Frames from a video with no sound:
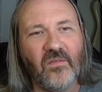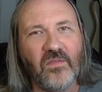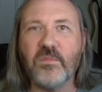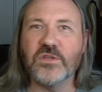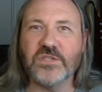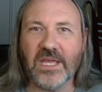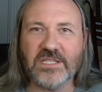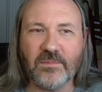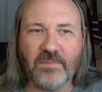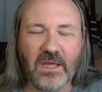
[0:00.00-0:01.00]
the music
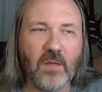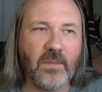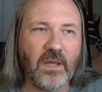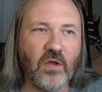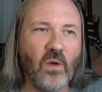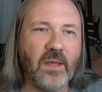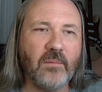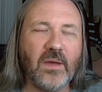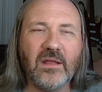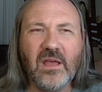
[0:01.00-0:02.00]
ends up becoming annoying,
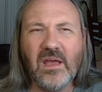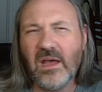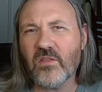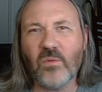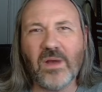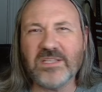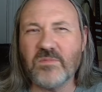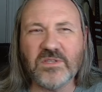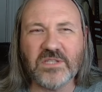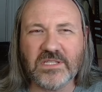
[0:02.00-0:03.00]
but otherwise the
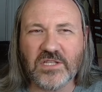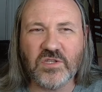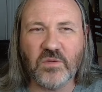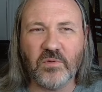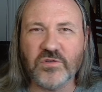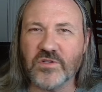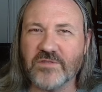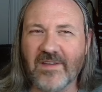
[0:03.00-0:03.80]
music's not super intrusive.